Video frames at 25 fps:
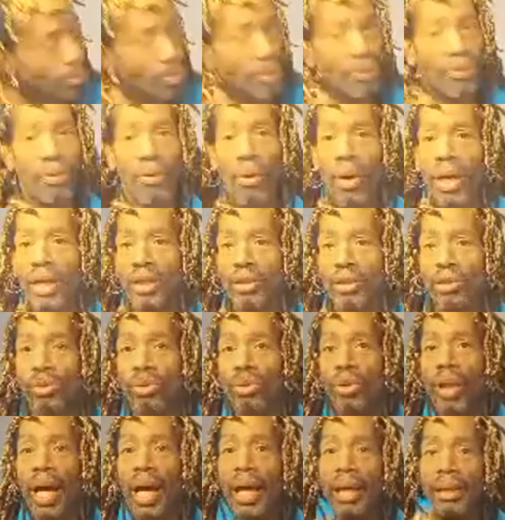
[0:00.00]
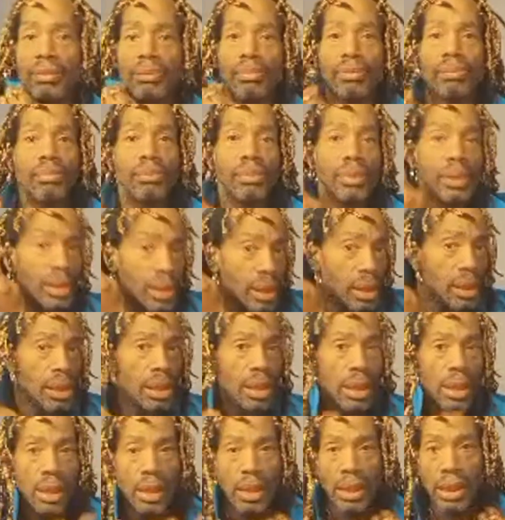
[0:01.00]
before I do that.
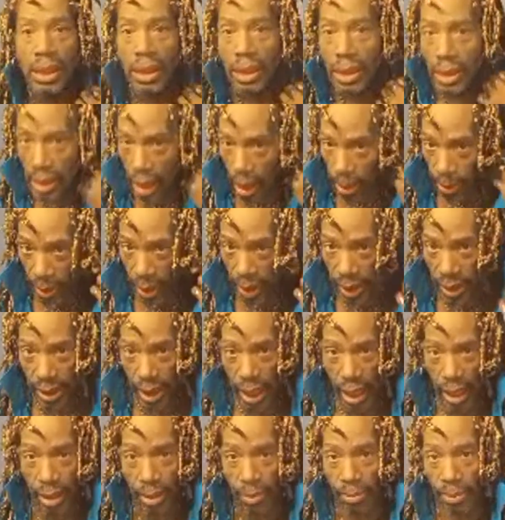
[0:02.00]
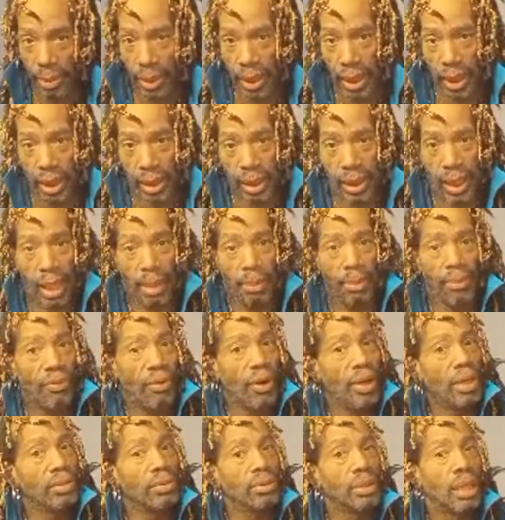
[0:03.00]
I'm gonna take time
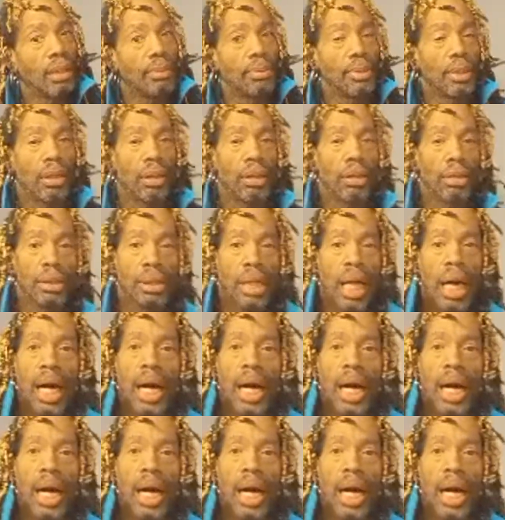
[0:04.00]
before I do that because